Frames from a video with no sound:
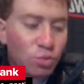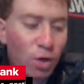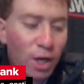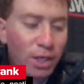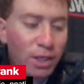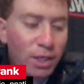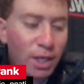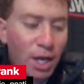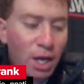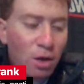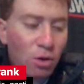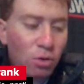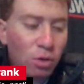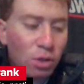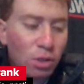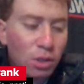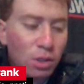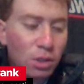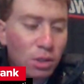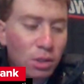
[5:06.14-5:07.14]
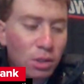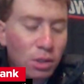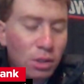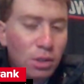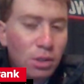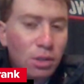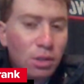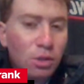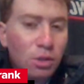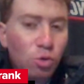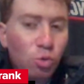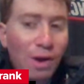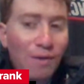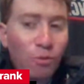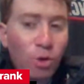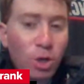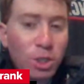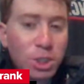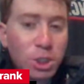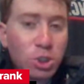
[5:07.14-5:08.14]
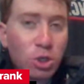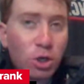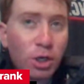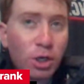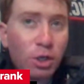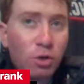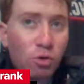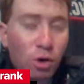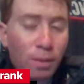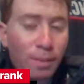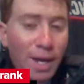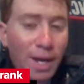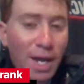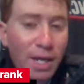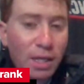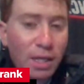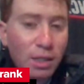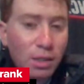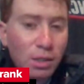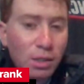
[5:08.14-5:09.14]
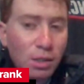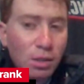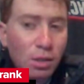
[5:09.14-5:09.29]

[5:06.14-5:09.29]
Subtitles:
right now, whoever is the starting quarterback,